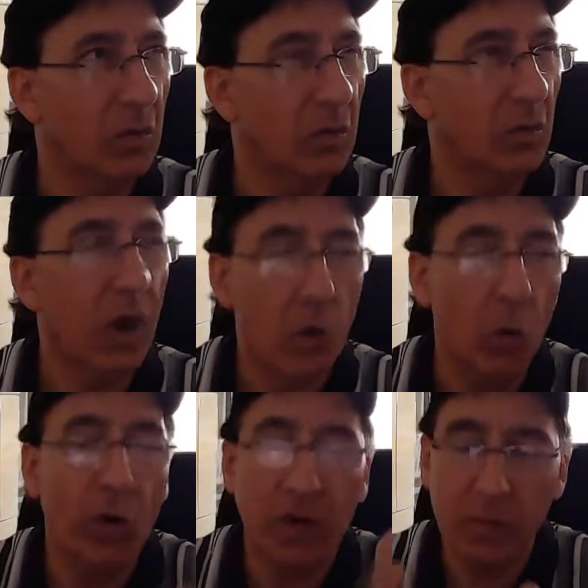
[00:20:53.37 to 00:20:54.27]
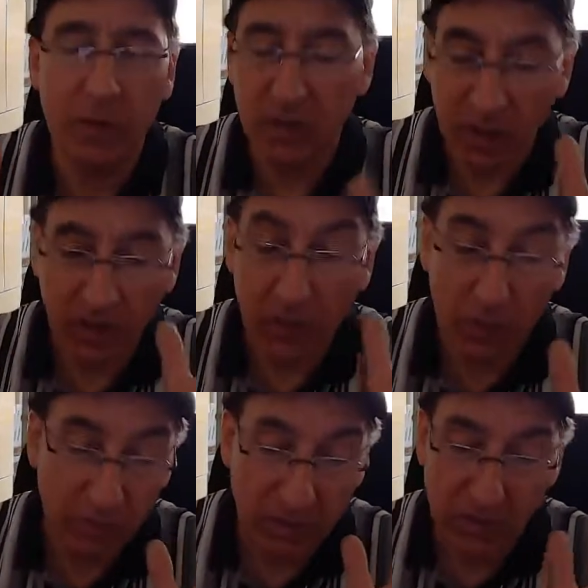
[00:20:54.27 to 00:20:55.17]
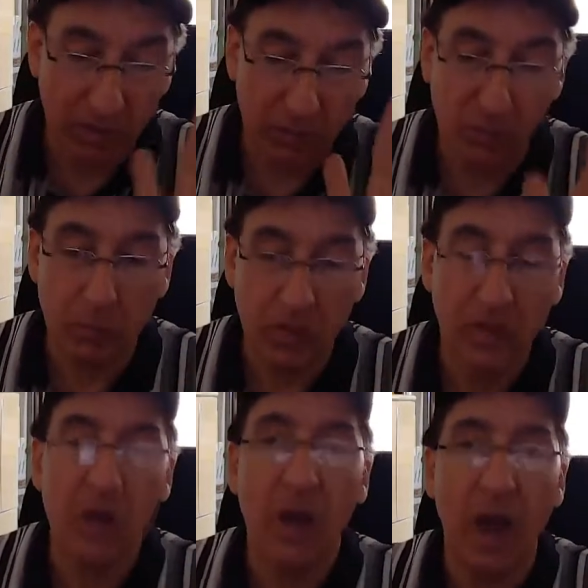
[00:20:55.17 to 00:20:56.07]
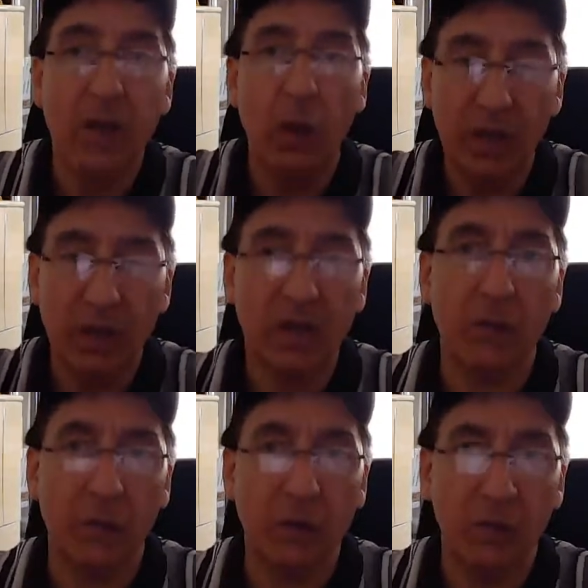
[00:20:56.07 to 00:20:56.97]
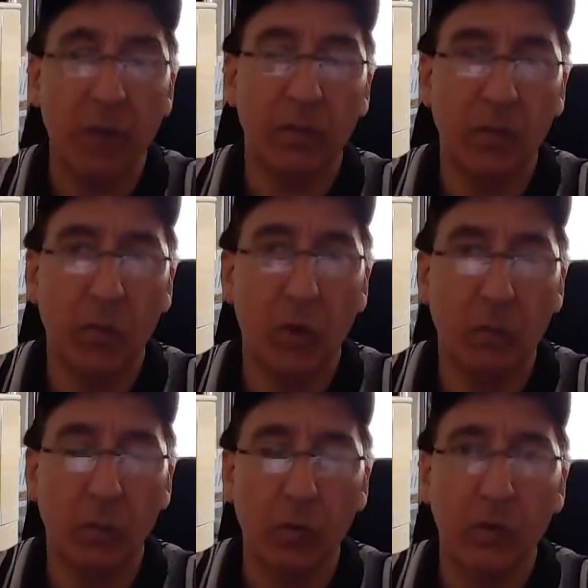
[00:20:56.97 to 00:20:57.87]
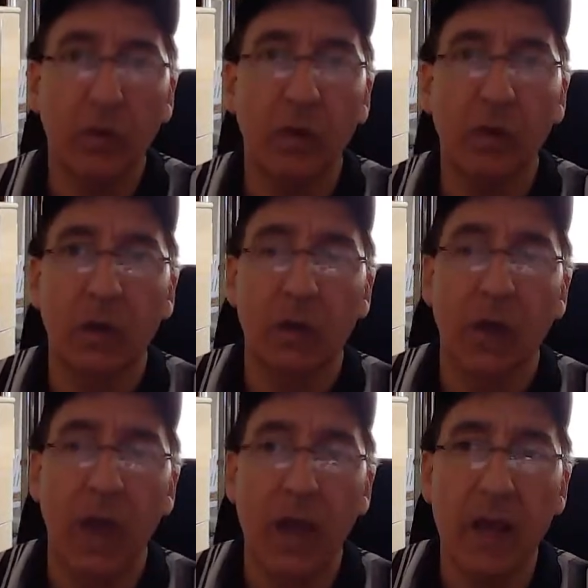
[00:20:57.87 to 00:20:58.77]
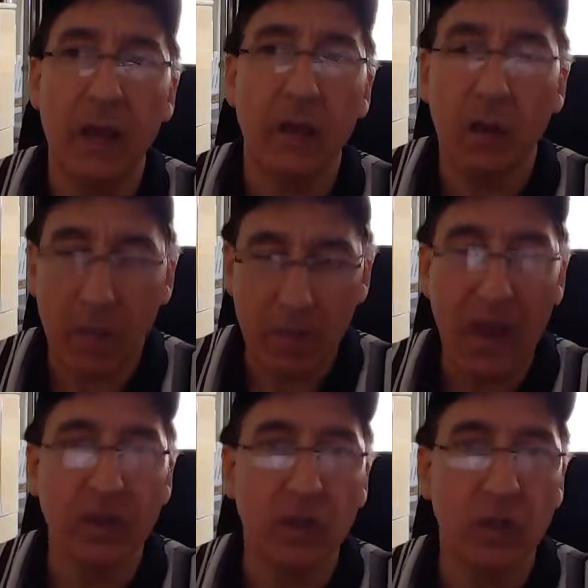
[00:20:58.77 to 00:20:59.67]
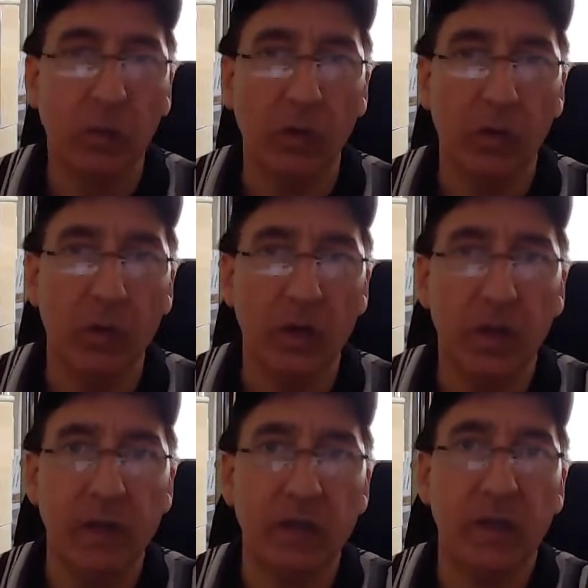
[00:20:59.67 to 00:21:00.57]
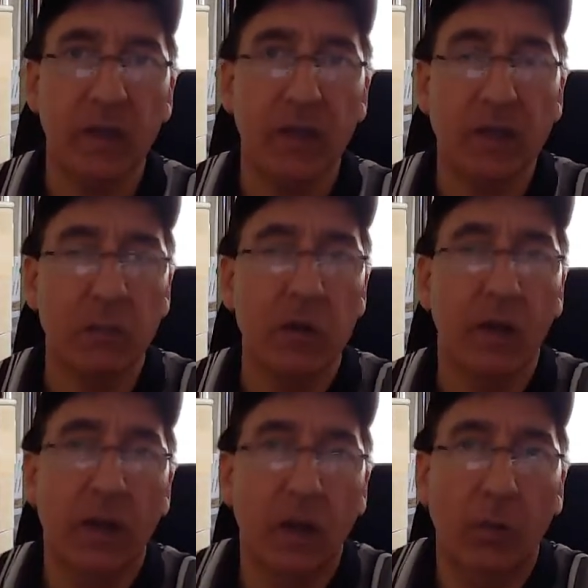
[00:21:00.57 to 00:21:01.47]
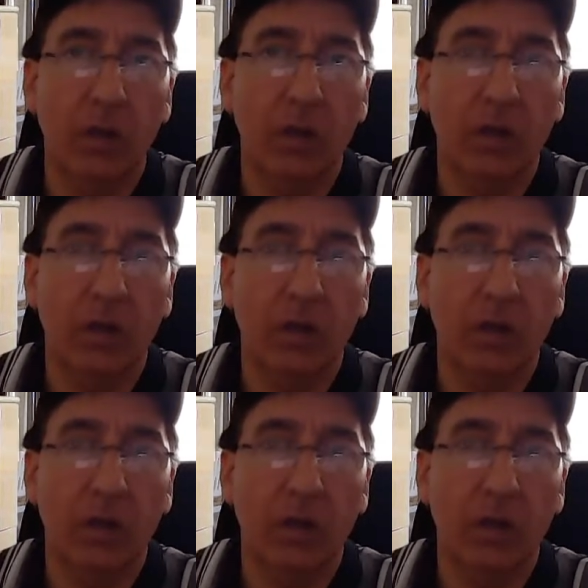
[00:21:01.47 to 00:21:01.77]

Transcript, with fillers: I know one of them I did. I know, unless I'm thinking of another one, I know it definitely was wrapped in the cardboard and uh, I packaged it up really good. Now you say it's a metal helmet.